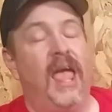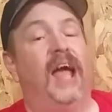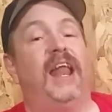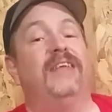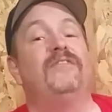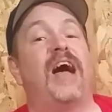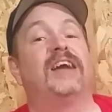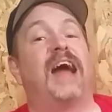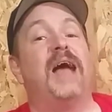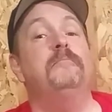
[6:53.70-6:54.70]
and in
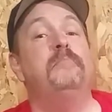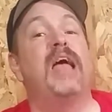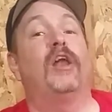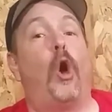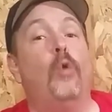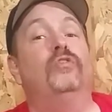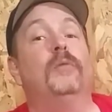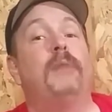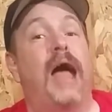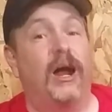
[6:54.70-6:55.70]
fact, I bent over
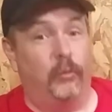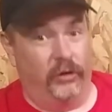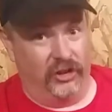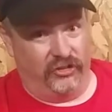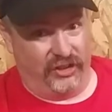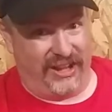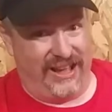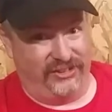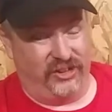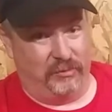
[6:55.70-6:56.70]
backwards for
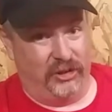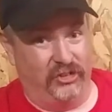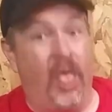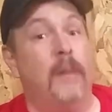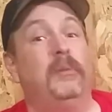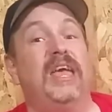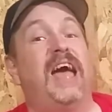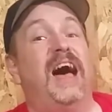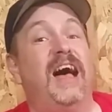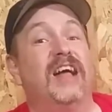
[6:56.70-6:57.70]
customers
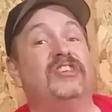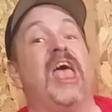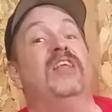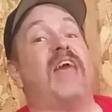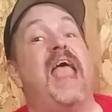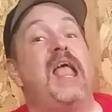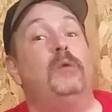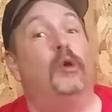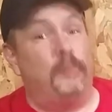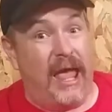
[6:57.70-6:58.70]
because they
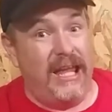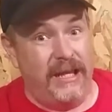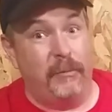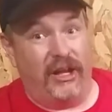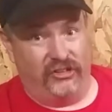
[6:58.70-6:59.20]
were paying my